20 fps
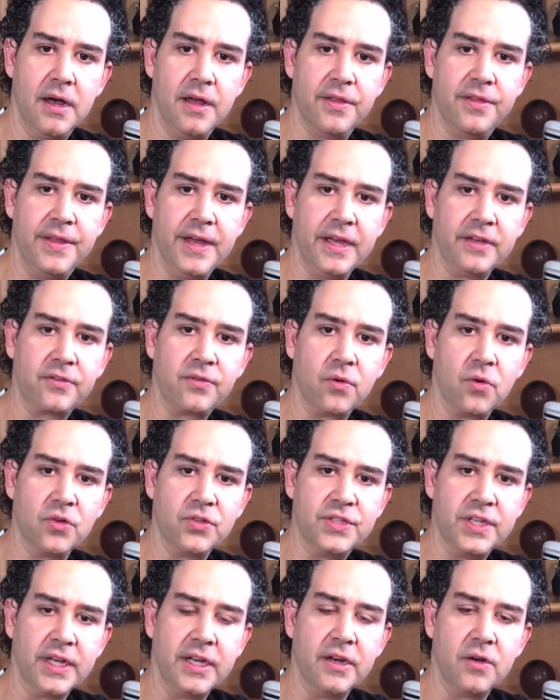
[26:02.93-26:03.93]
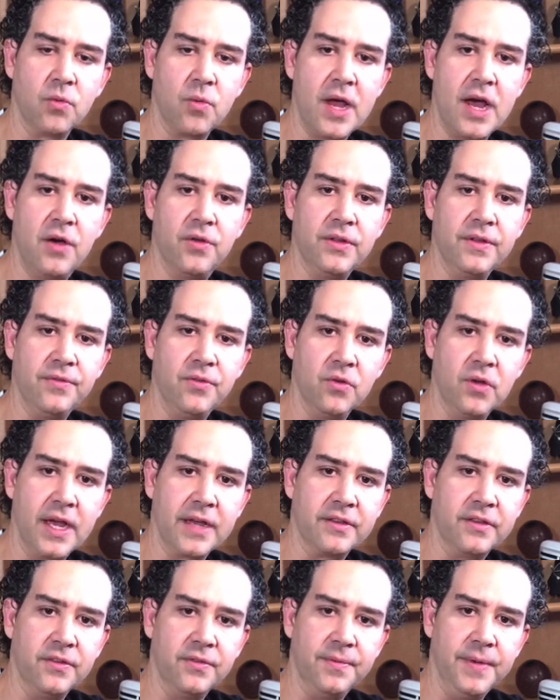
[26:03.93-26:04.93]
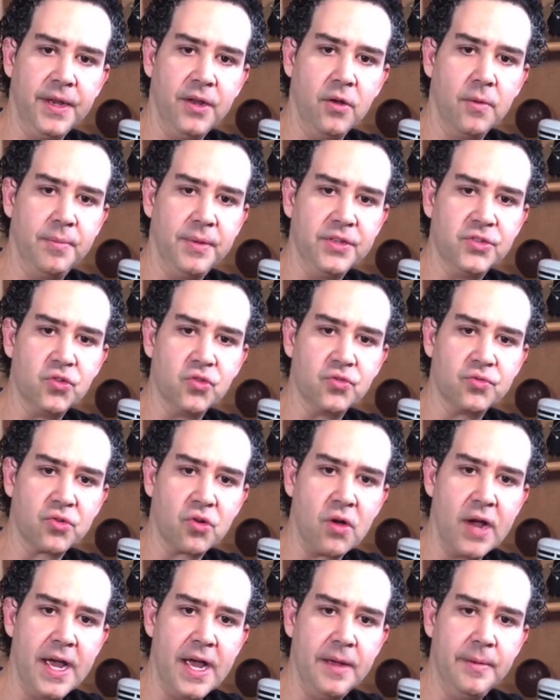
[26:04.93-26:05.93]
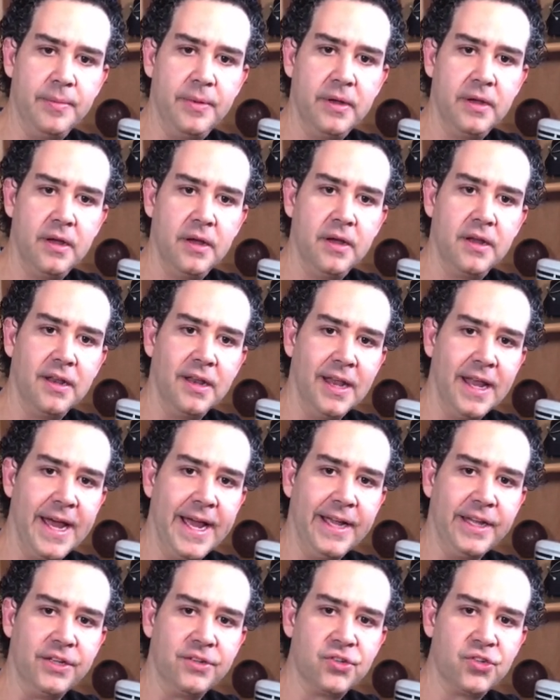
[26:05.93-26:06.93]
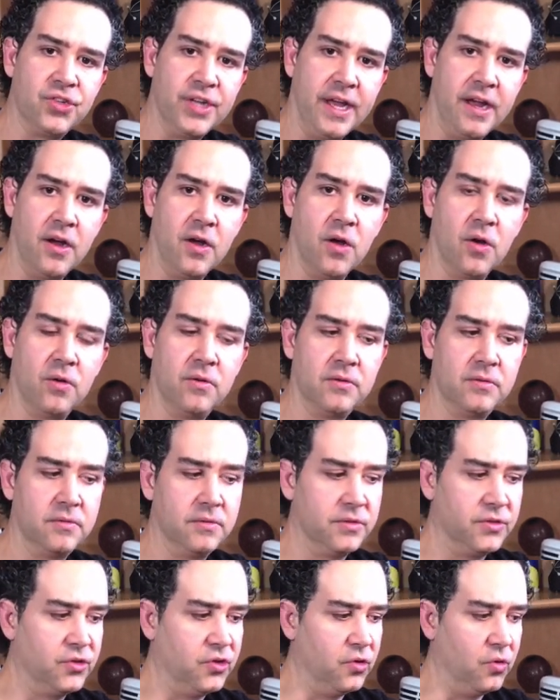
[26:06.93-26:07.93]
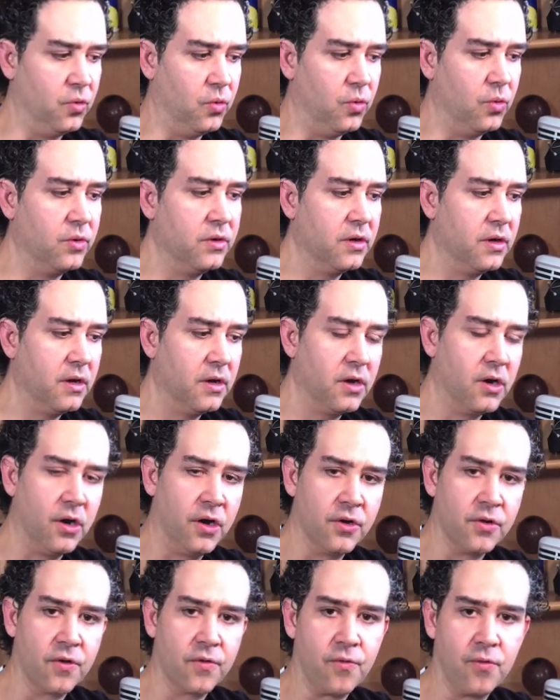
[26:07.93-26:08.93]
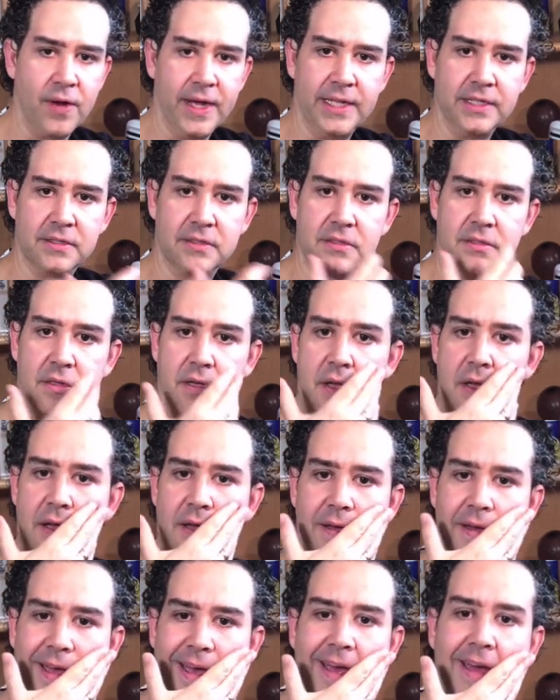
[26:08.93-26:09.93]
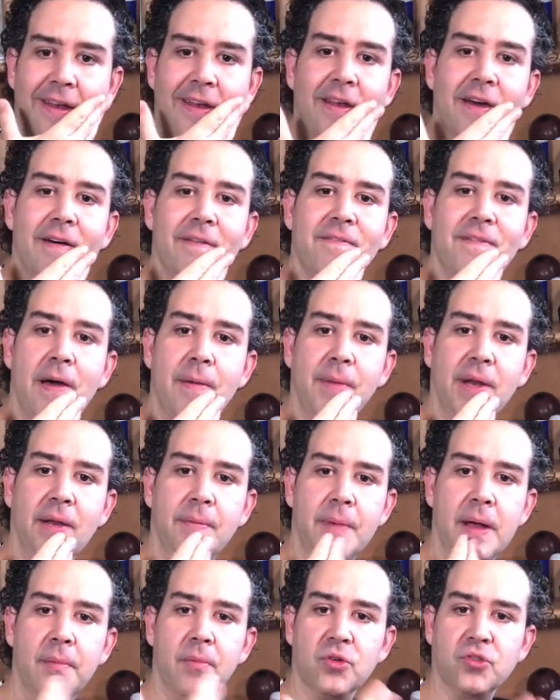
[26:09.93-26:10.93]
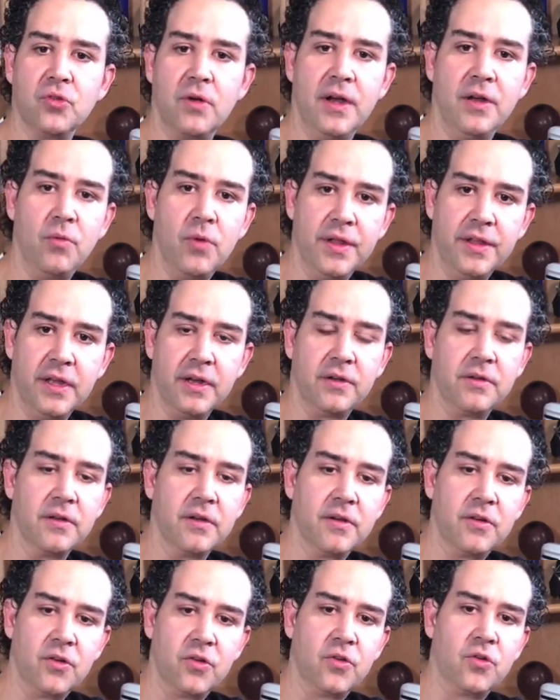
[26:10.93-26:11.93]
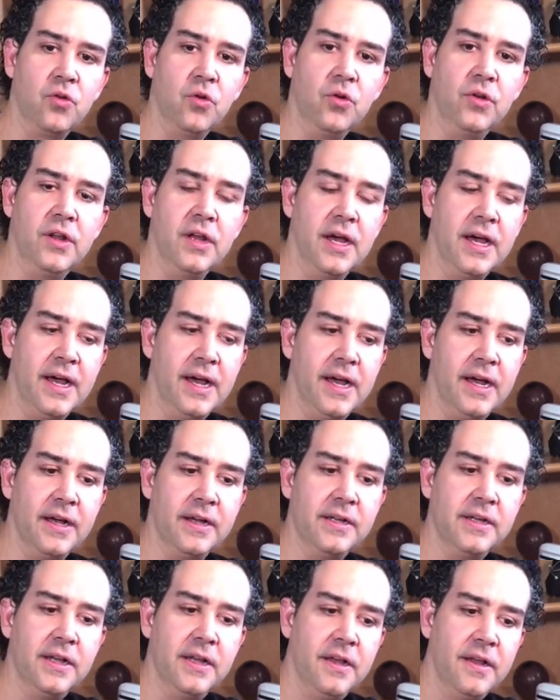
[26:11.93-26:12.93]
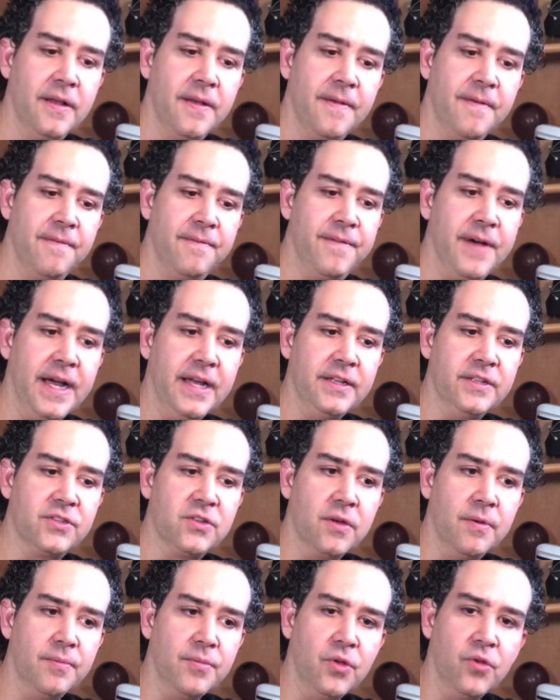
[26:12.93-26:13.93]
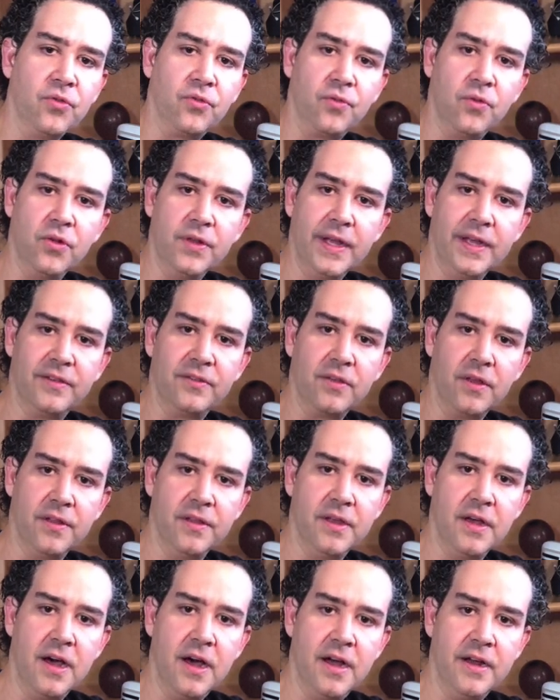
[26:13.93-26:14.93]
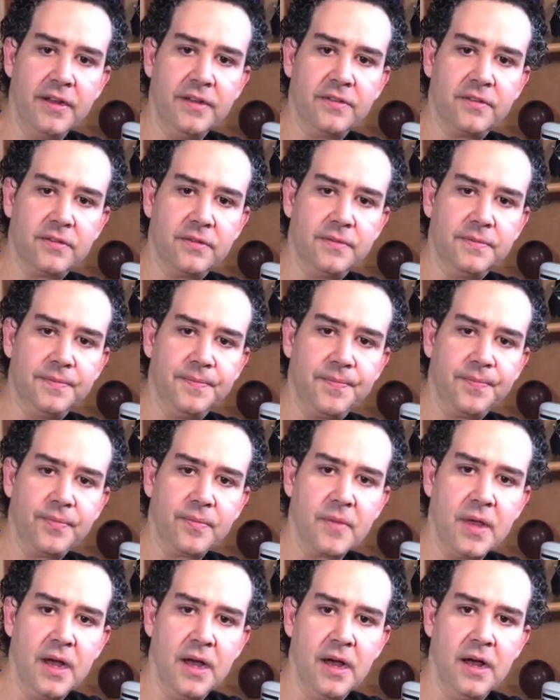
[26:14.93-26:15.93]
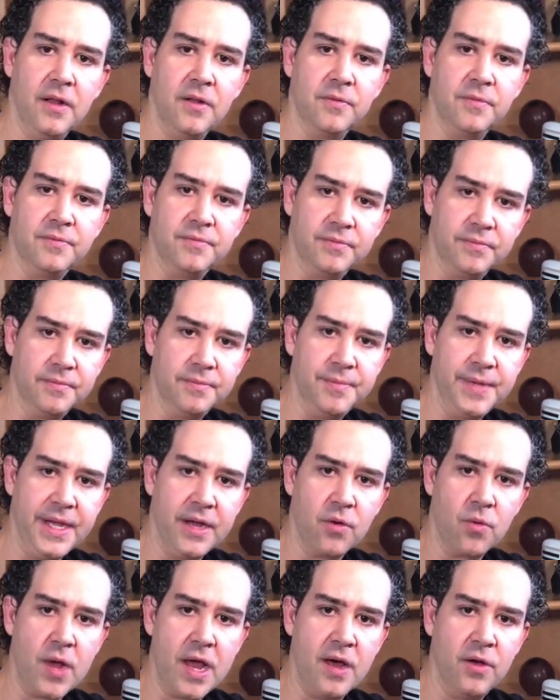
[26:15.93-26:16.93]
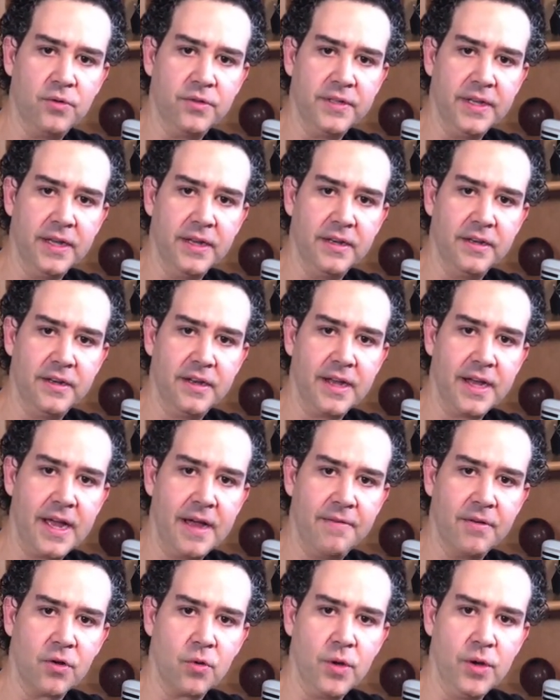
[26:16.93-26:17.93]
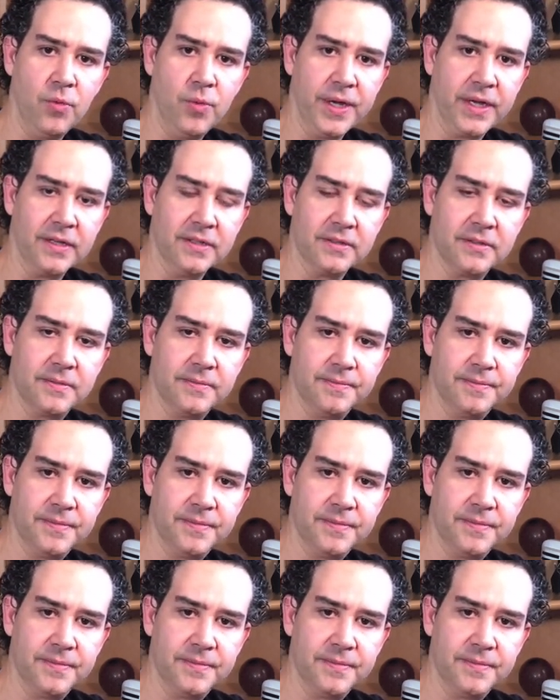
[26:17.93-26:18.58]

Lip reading: Thanks for sticking around. If you like this video, please subscribe, like, share to all your friends and family members or anyone that could find some usefulness on it. I'll be around and have a great weekend.